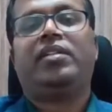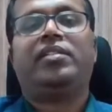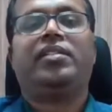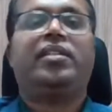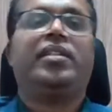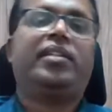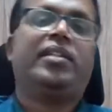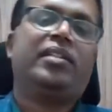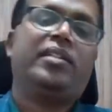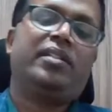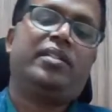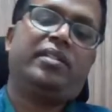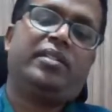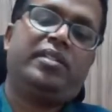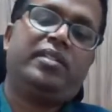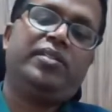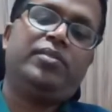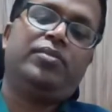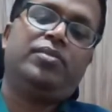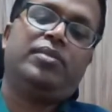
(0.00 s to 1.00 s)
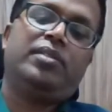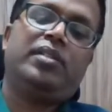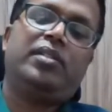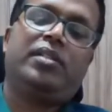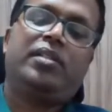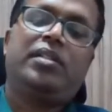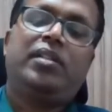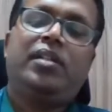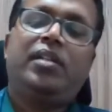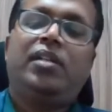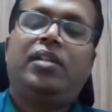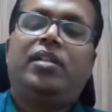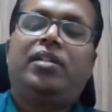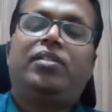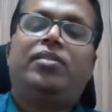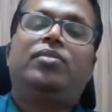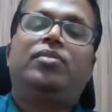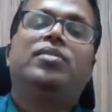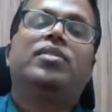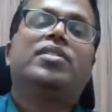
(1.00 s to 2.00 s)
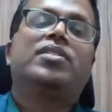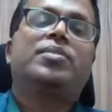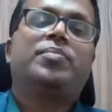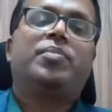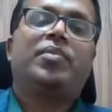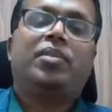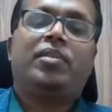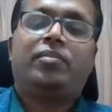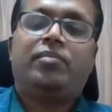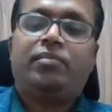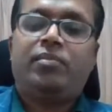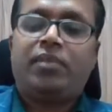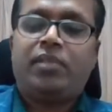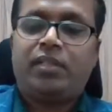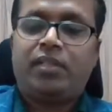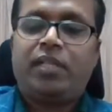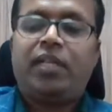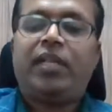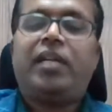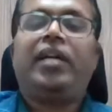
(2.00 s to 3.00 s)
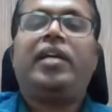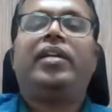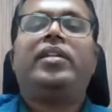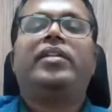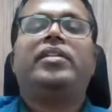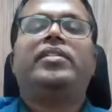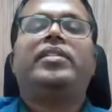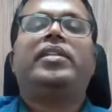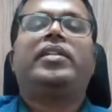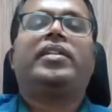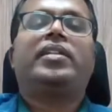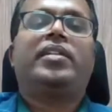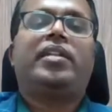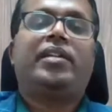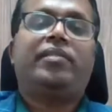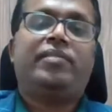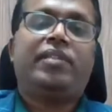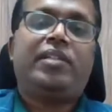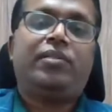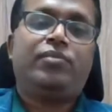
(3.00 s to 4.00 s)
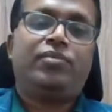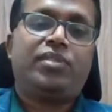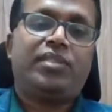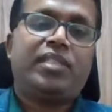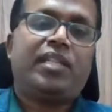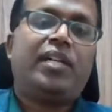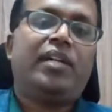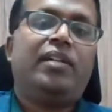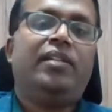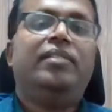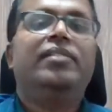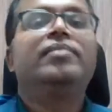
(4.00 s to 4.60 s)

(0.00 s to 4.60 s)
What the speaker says: can use the donor sperm and they can have their own child.